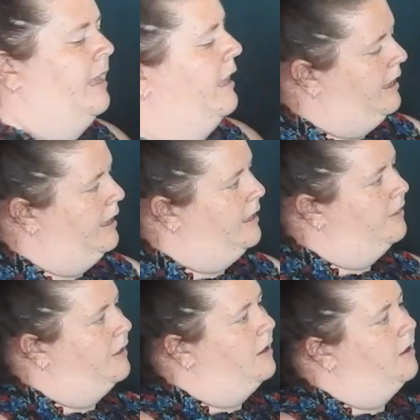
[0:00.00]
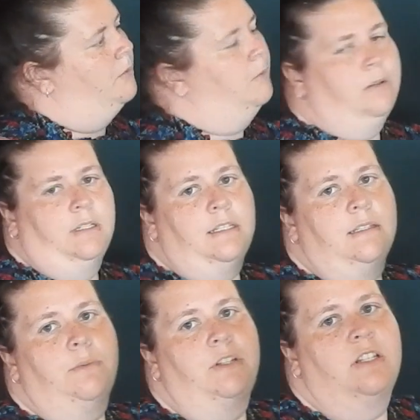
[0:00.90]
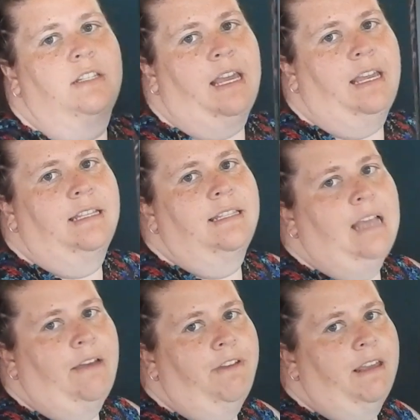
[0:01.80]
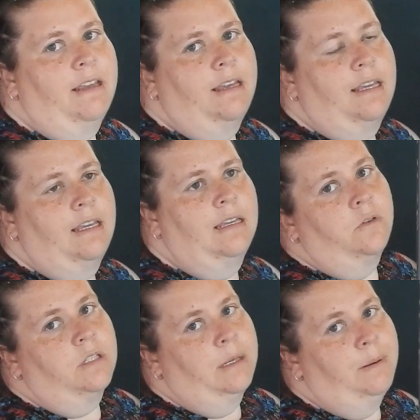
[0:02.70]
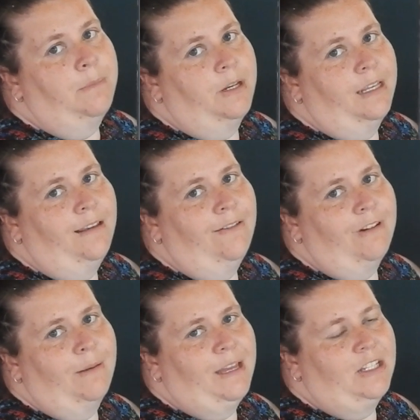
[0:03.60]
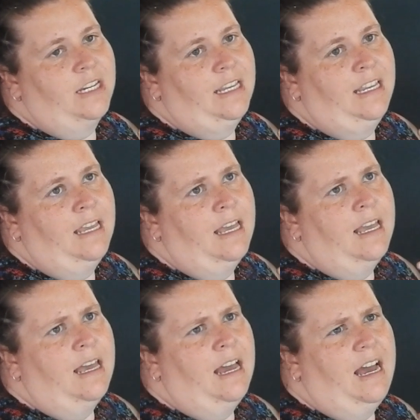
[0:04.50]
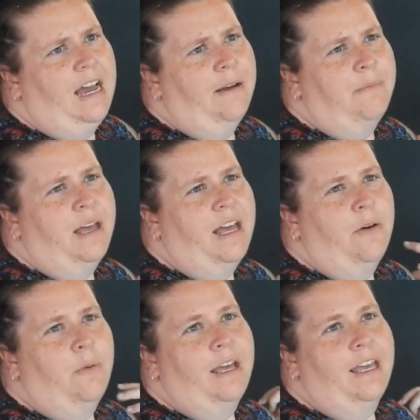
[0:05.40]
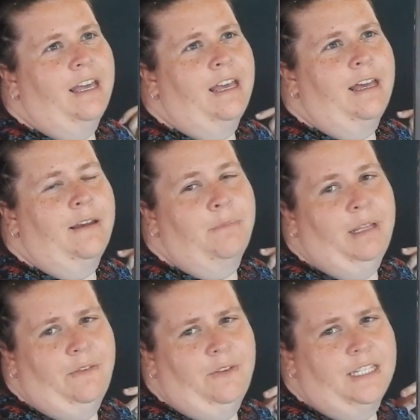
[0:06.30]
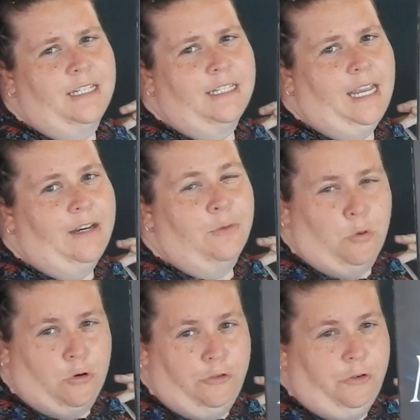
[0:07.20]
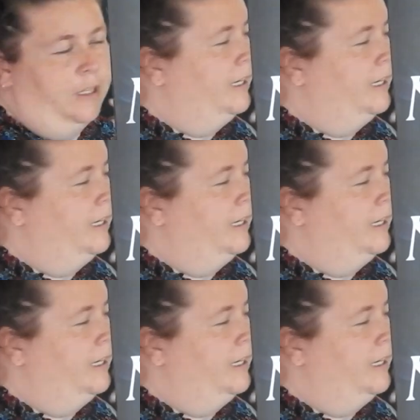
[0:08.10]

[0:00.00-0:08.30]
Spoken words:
Heather Walters, which is a Sapphic Sleeping Beauty reimagining, where Maleficent and Aurora fall